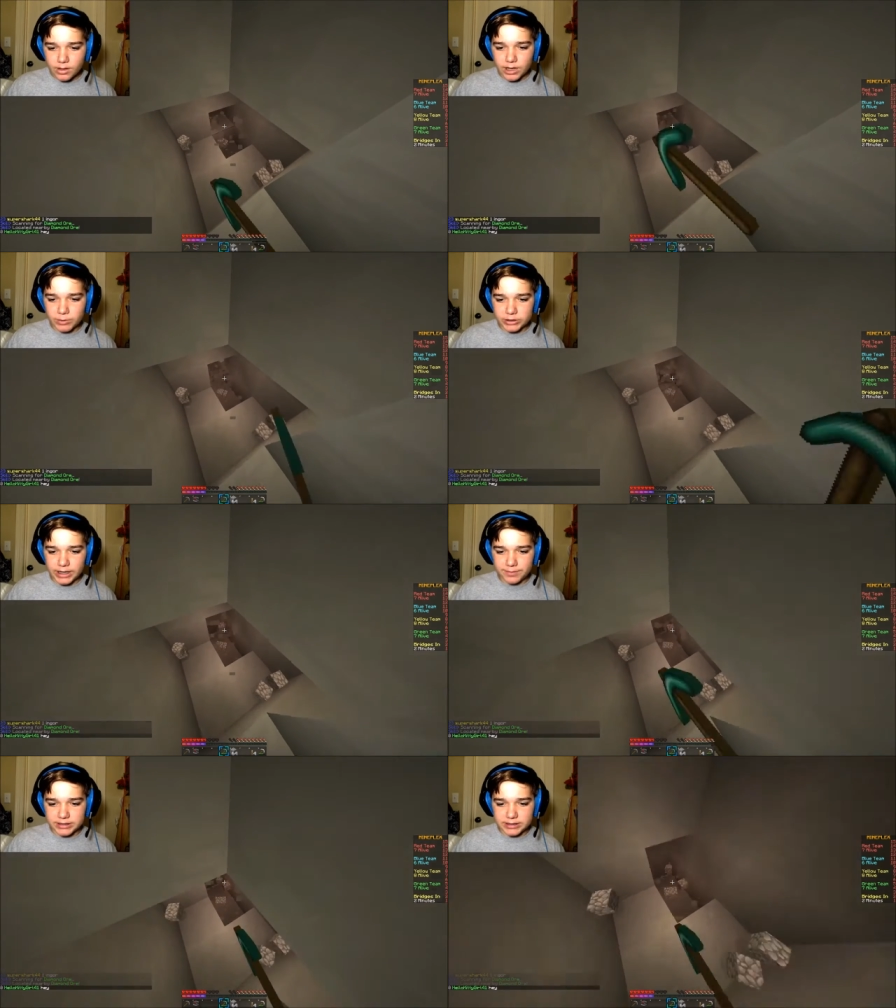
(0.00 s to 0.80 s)
Come on,
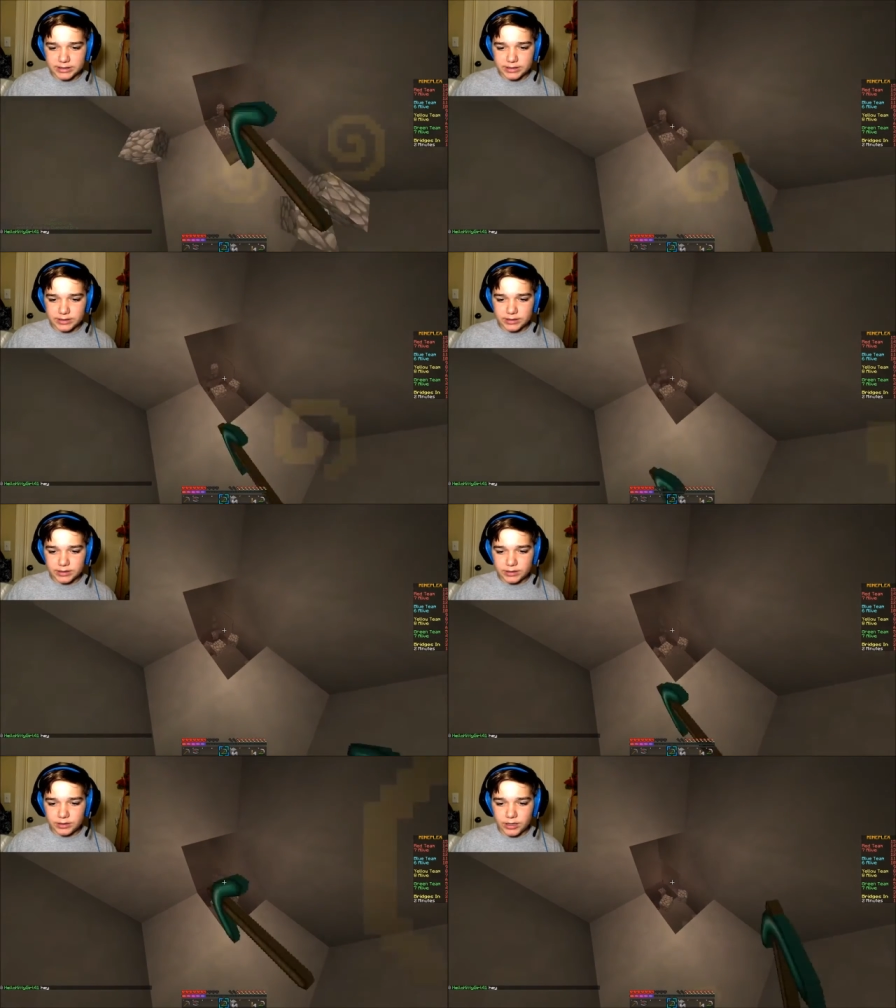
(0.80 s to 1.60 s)
diamonds.
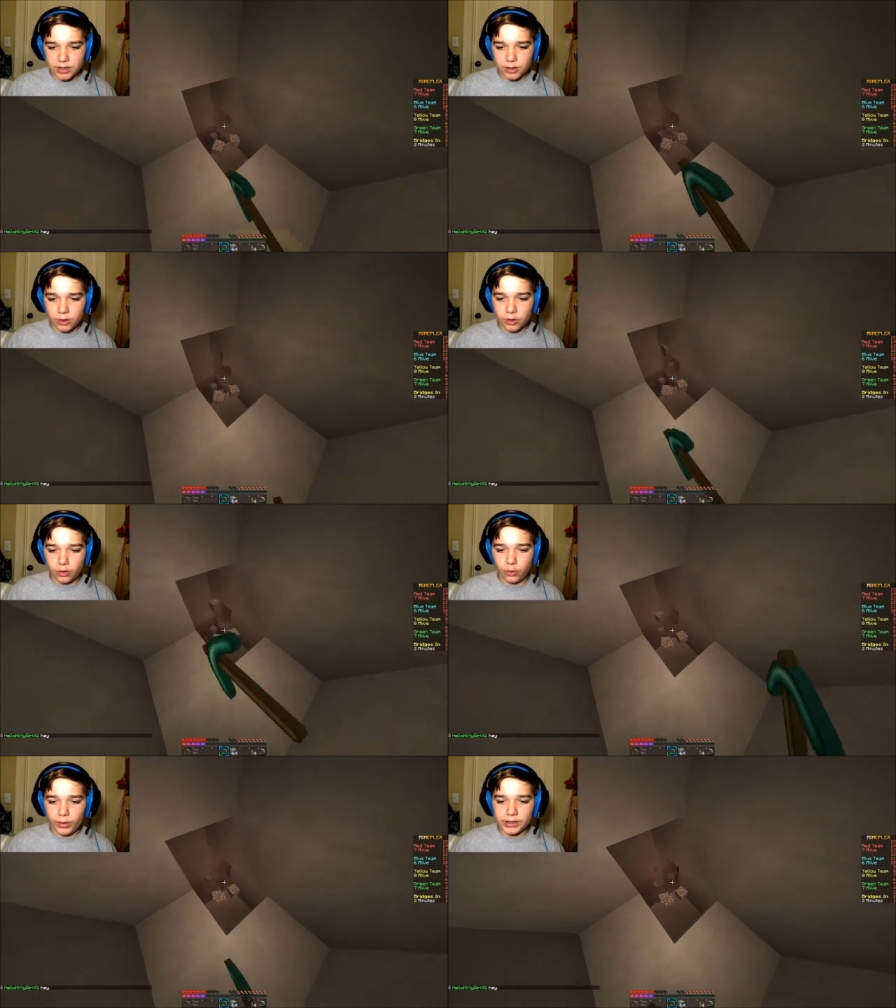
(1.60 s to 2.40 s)

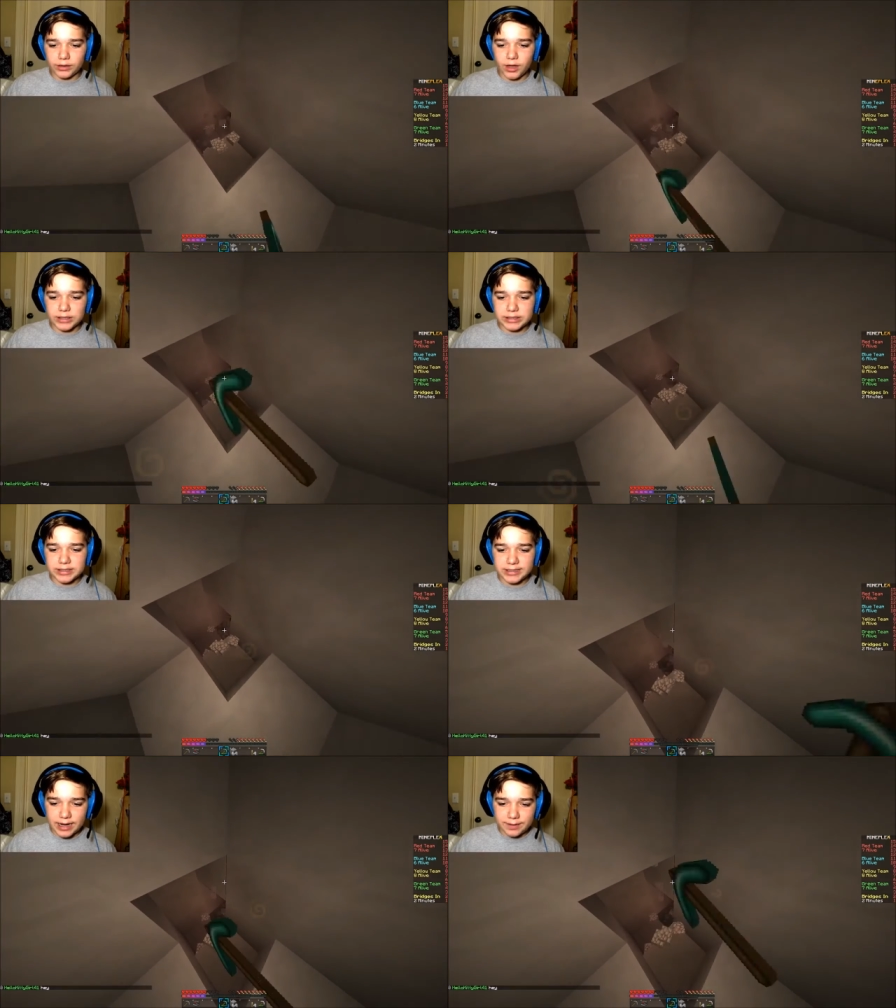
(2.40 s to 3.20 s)
No, we lost
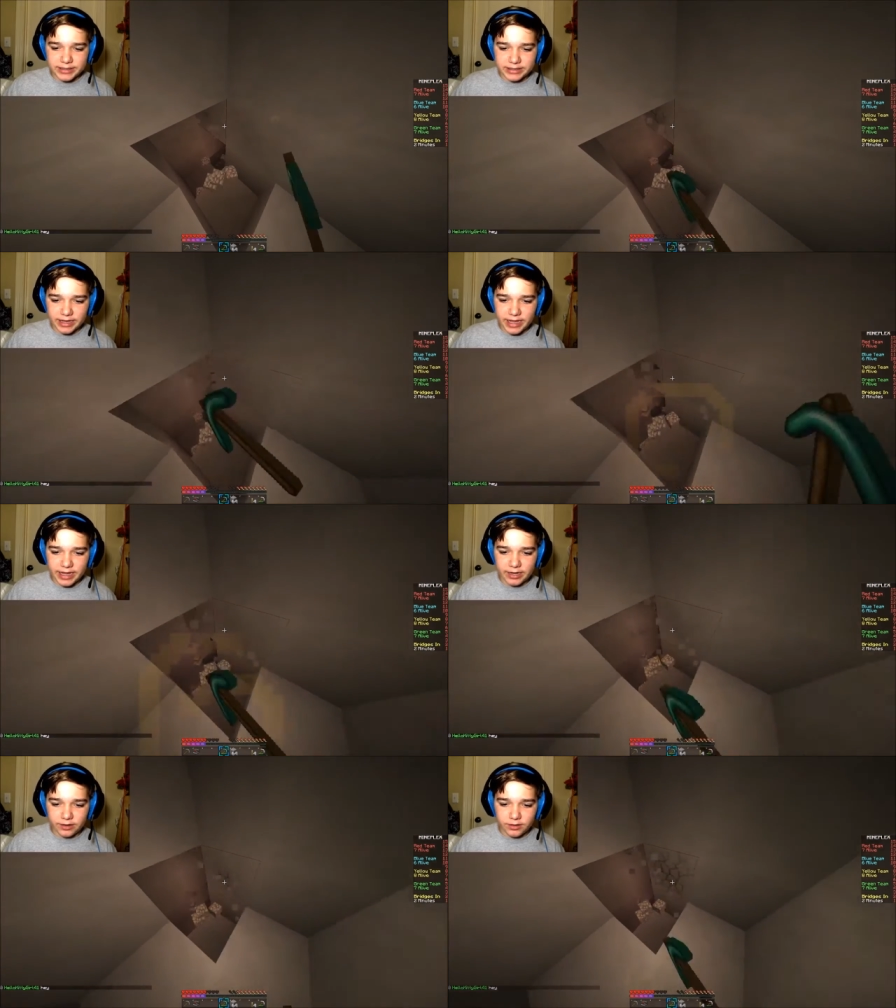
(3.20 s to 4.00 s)
the diamonds
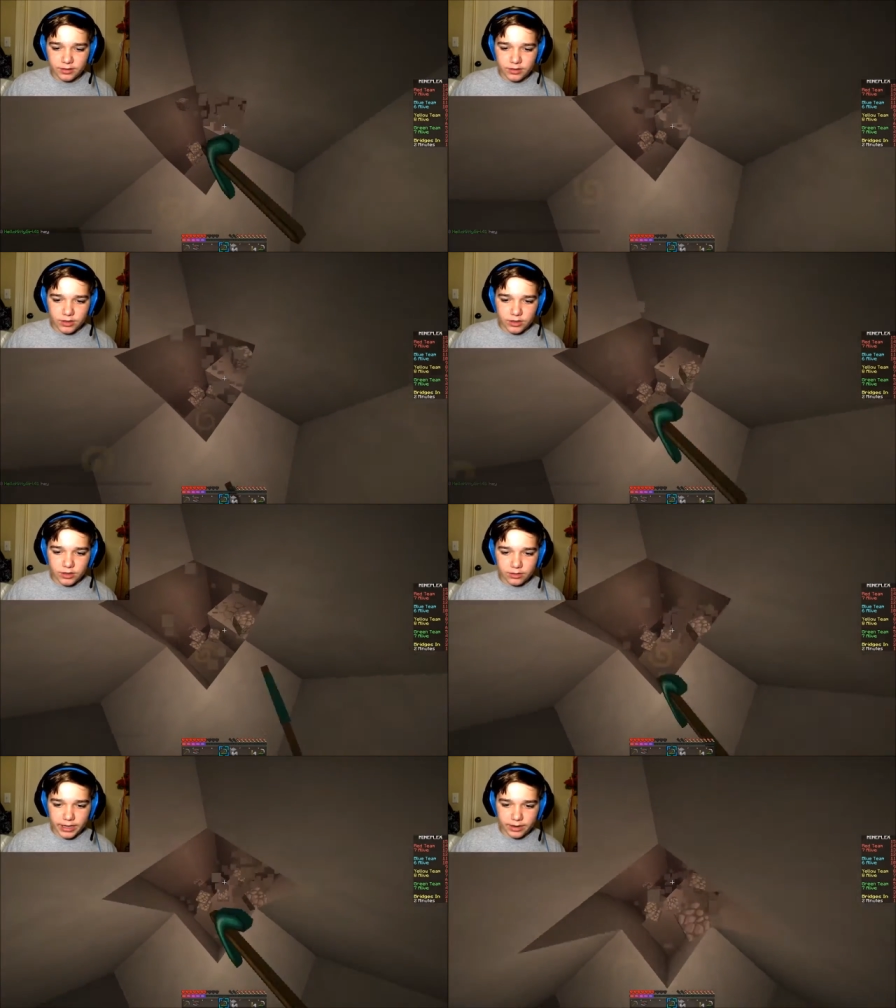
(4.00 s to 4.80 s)
again.
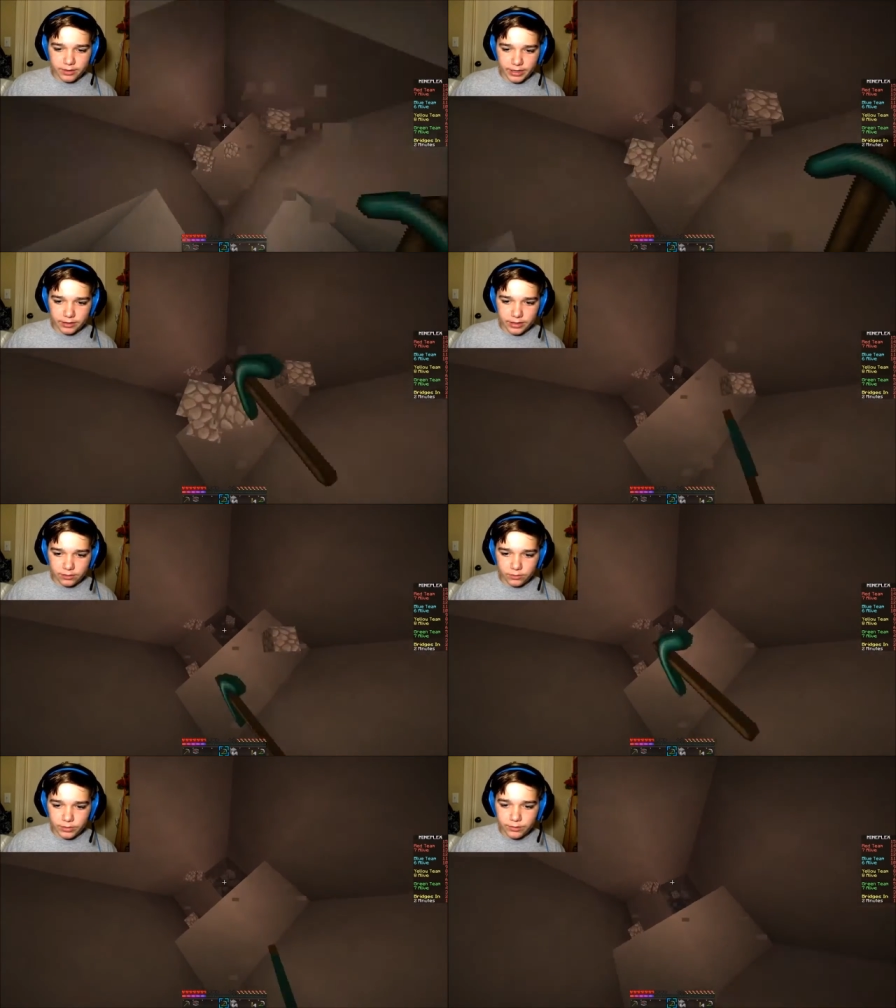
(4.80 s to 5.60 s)
Okay, okay, okay.
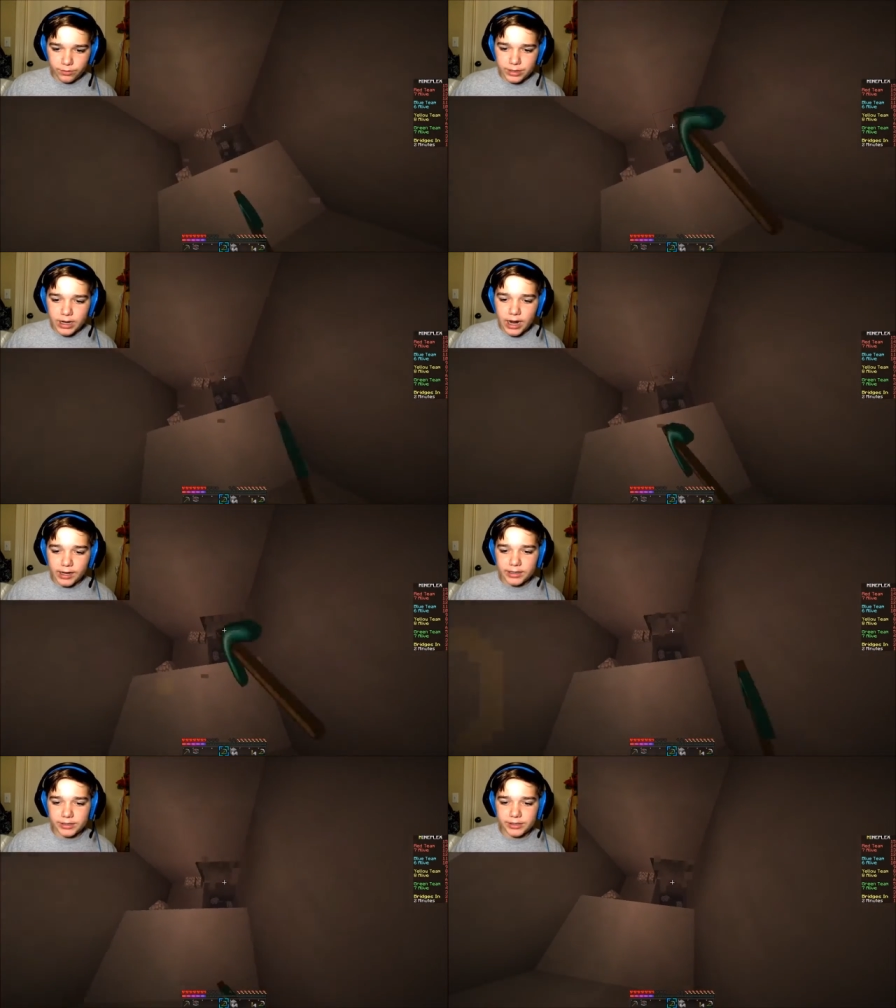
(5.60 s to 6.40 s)
We, we're not
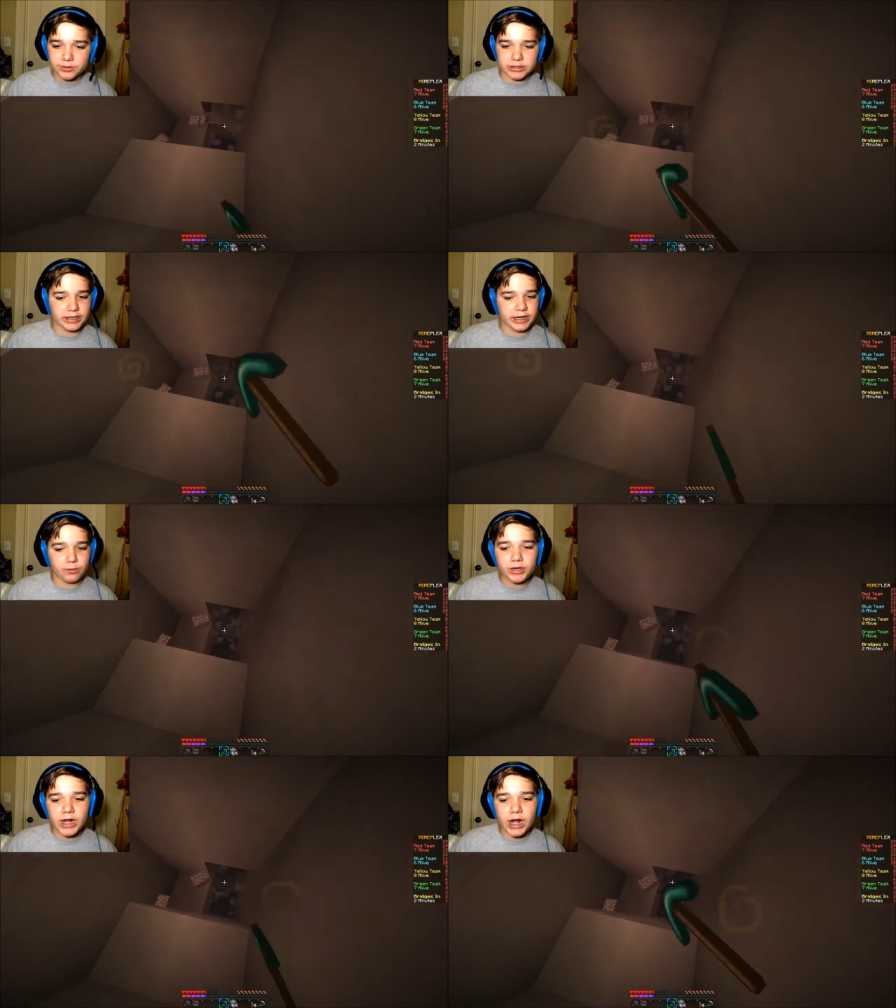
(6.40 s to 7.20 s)
going to use it again.
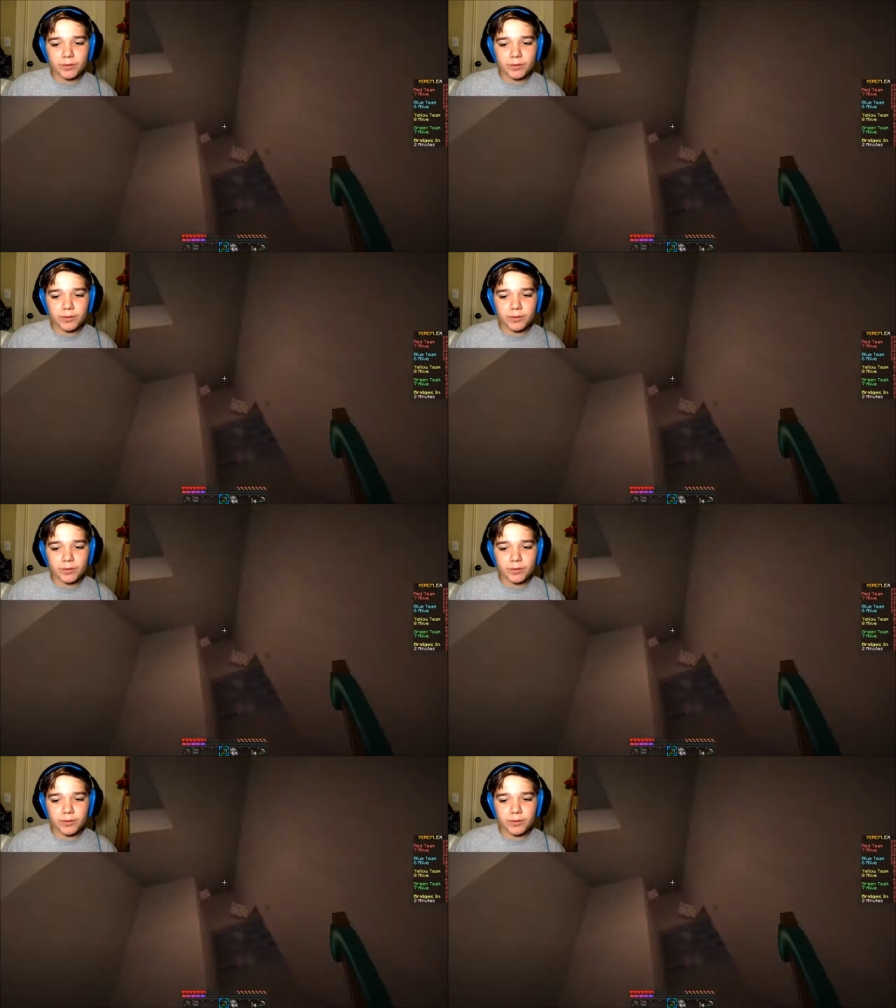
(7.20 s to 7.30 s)
We're not